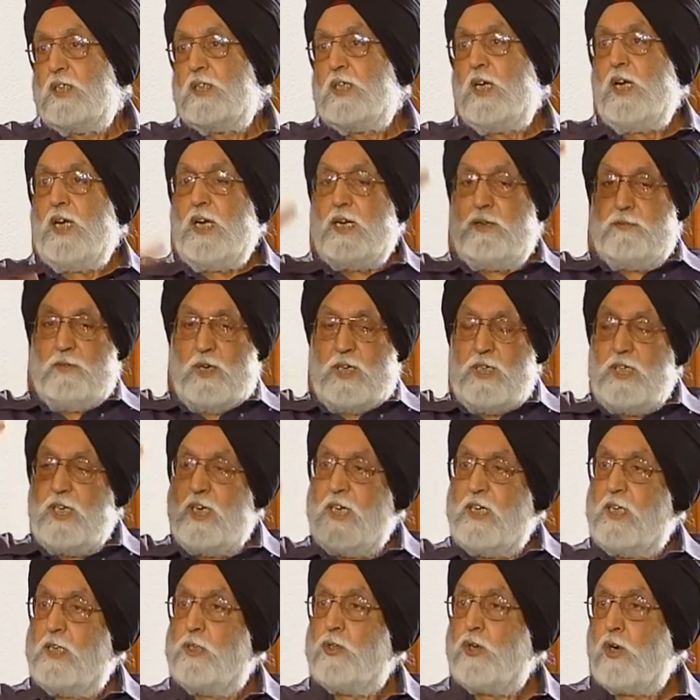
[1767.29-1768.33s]
And one
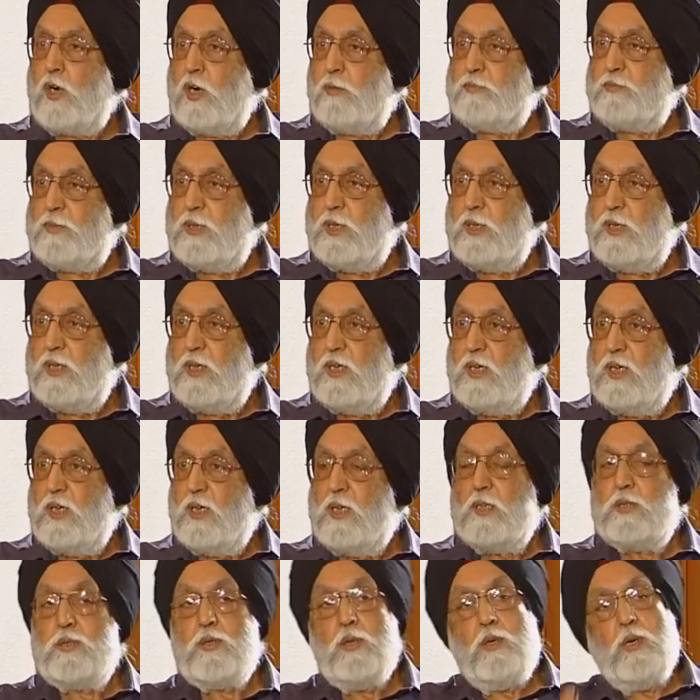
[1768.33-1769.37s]
day it'll drop.
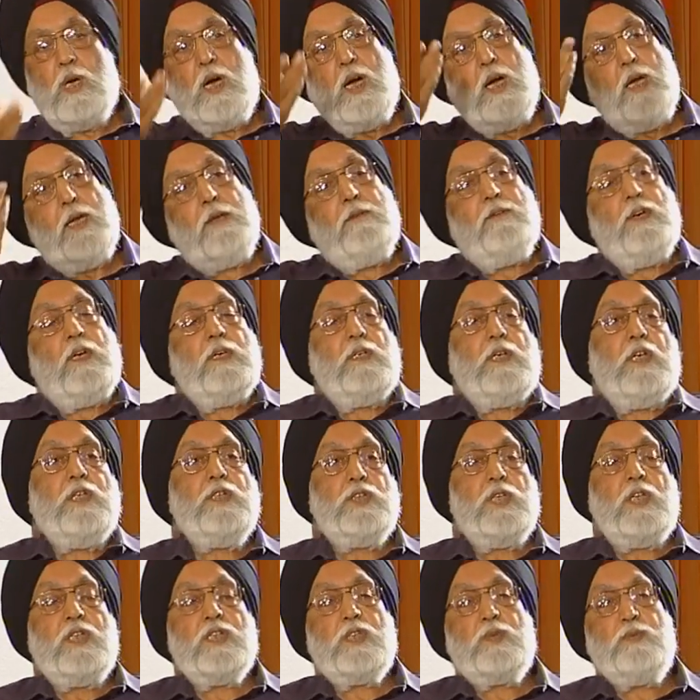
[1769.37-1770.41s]
So I went
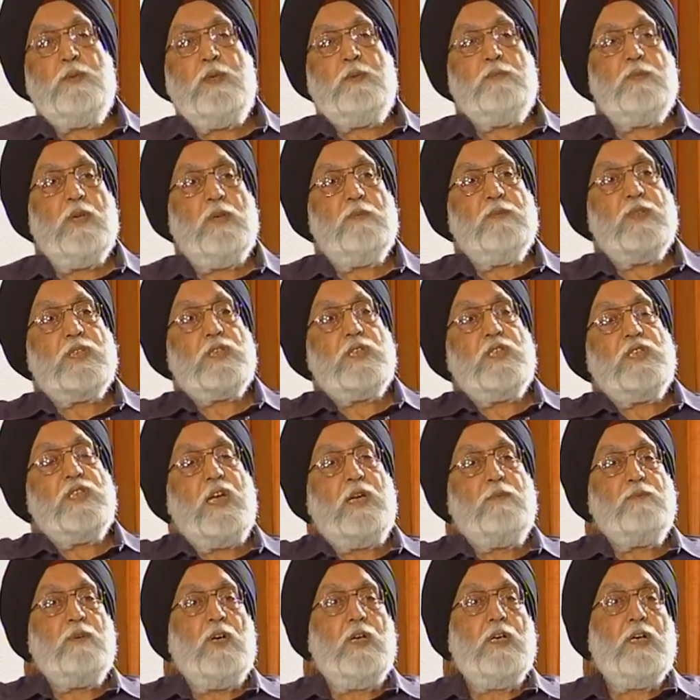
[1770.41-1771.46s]
and chased people. Mr.
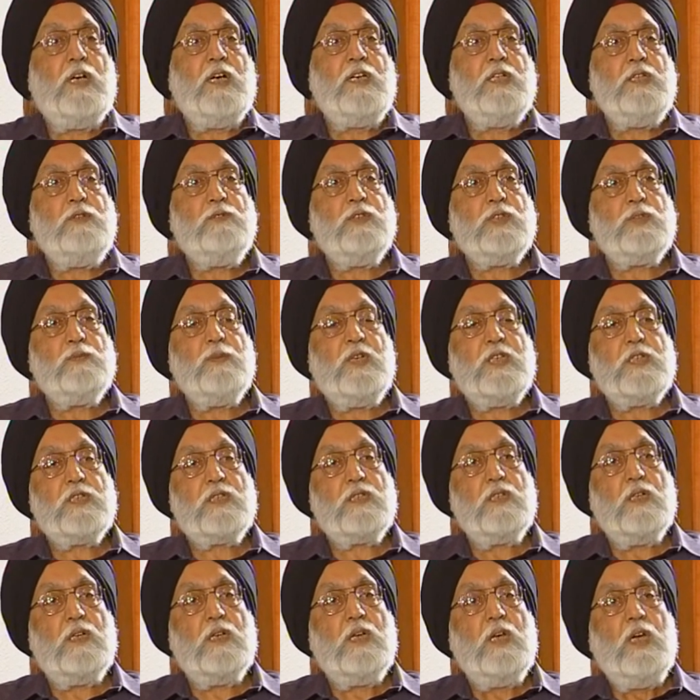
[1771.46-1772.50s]
Jaipal Reddy was
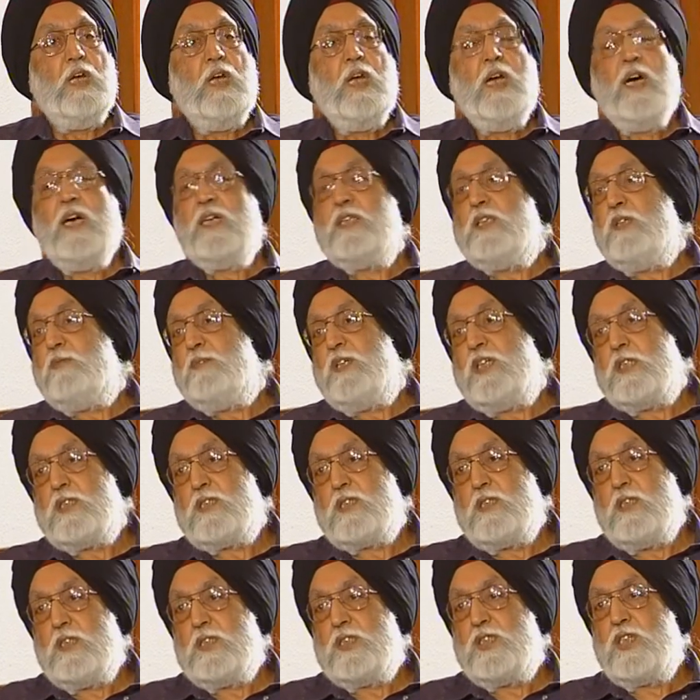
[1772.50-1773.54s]
minister. Other
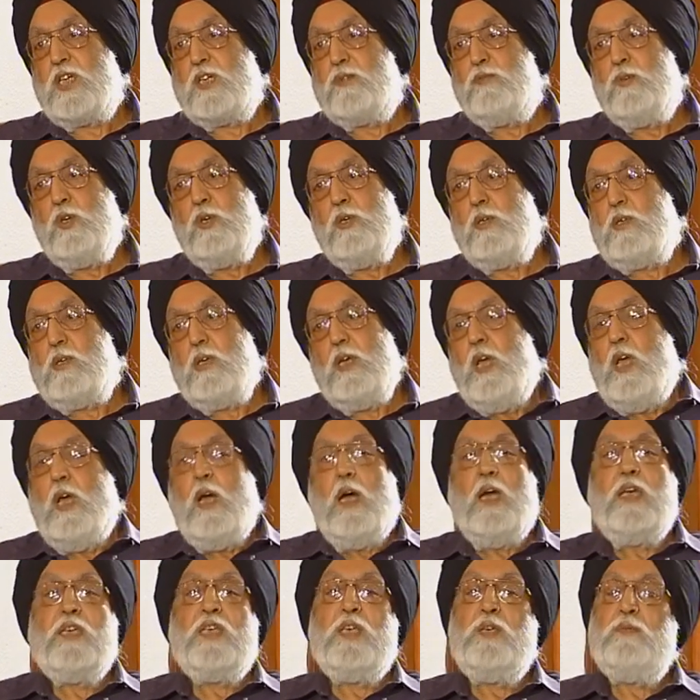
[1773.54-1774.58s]
ministers, Jagmohan.
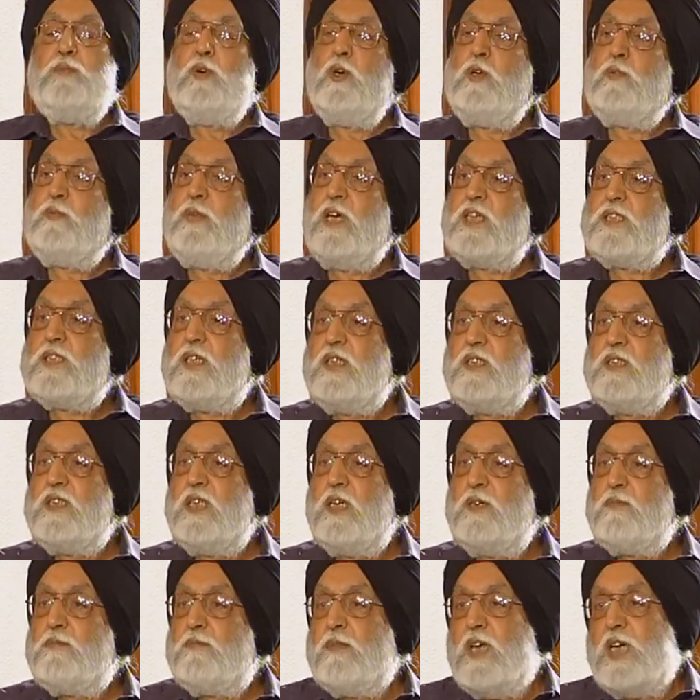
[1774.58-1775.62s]
I keep on badgering
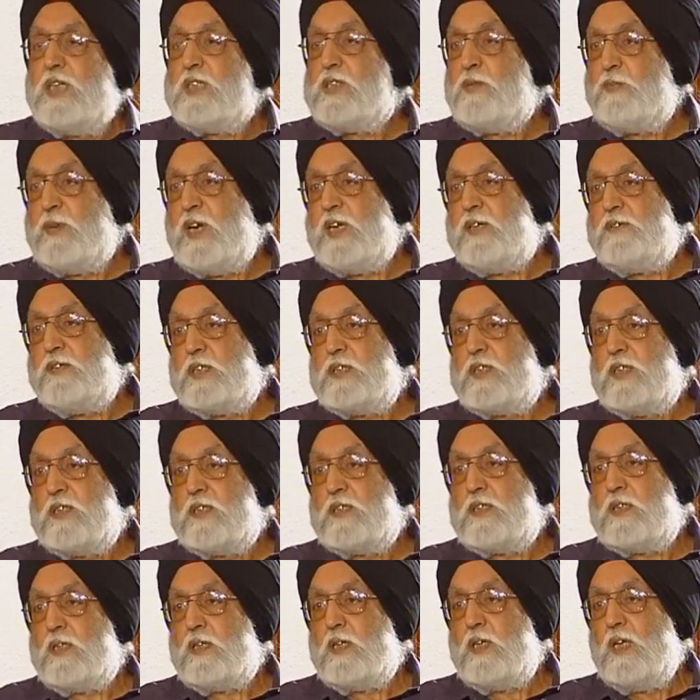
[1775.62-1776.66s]
them as a private
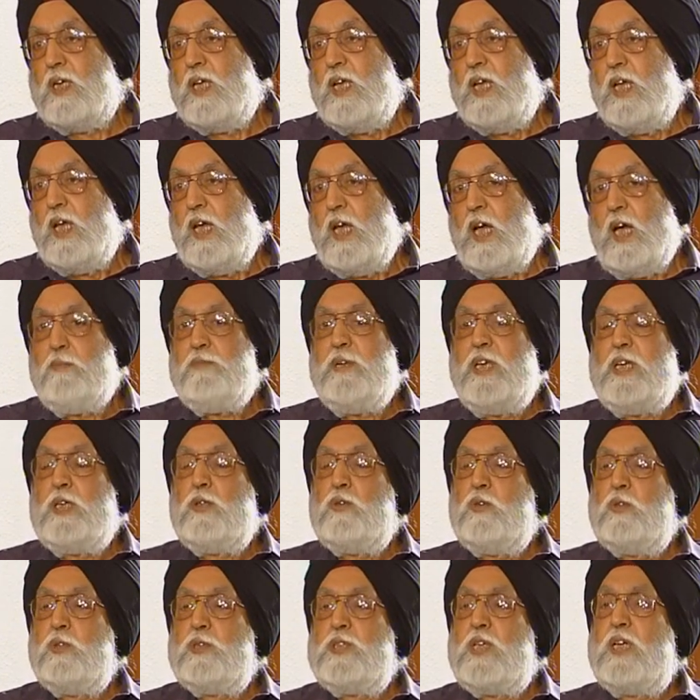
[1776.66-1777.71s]
citizen. Ab mere
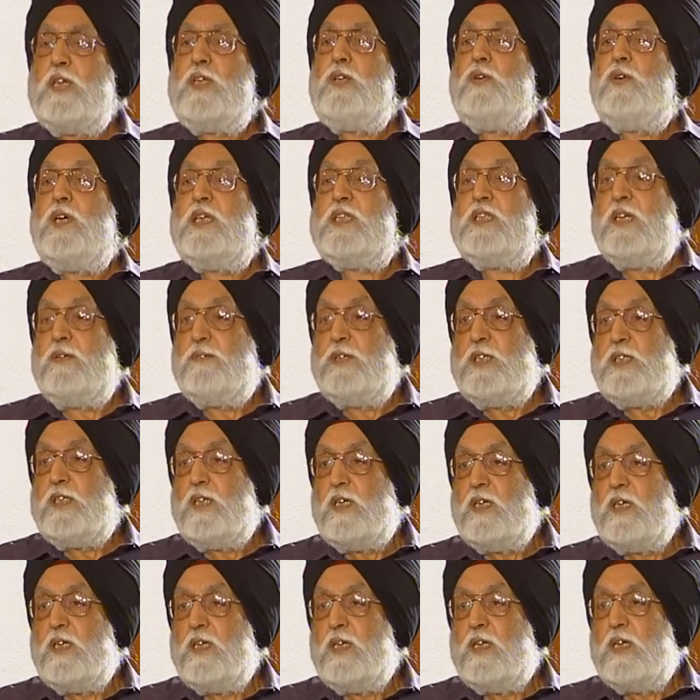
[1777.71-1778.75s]
ko gussa kyun aata hai bhai?
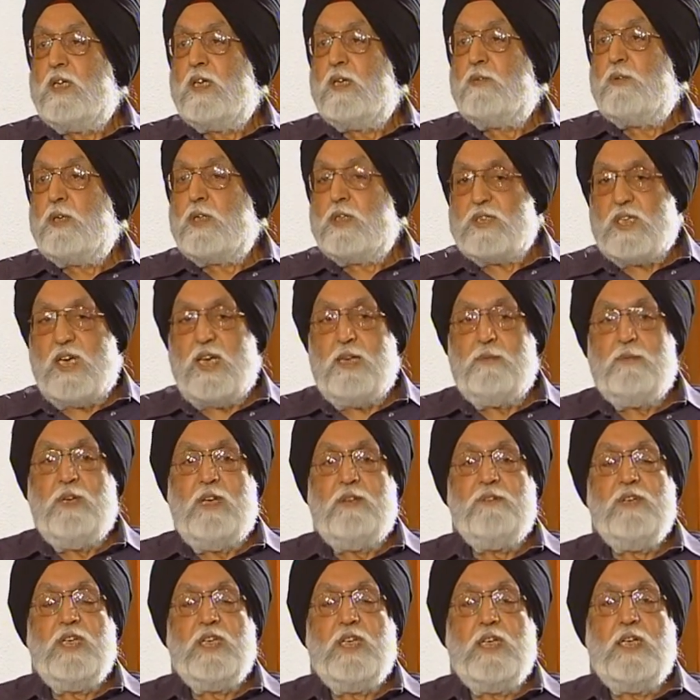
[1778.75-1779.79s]
Because I am
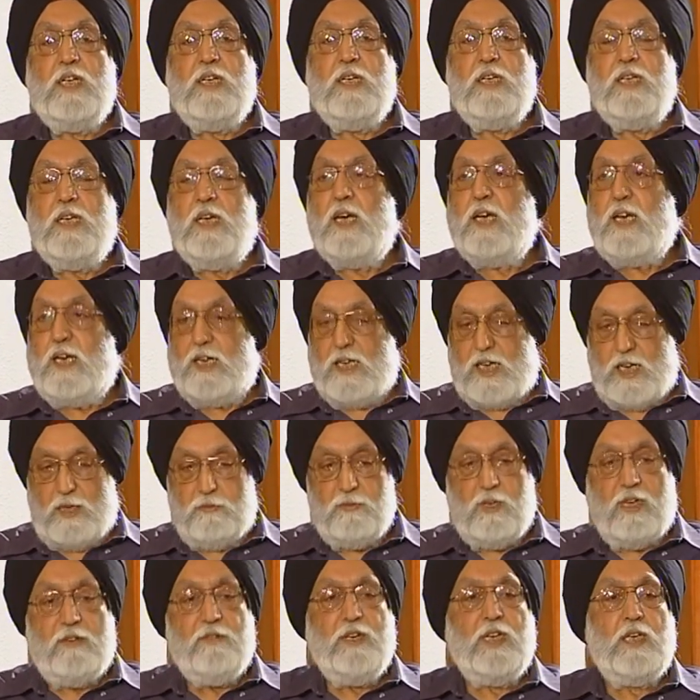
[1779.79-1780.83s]
living in India and I
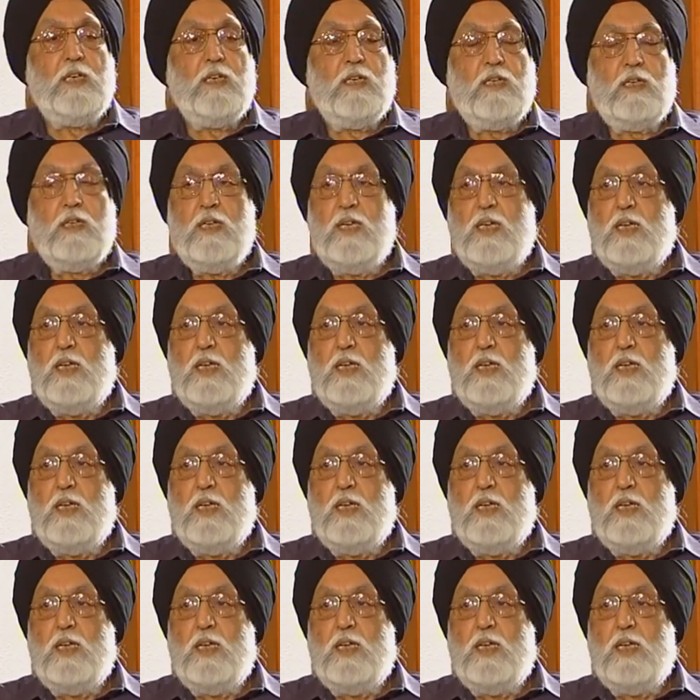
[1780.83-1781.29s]
am living.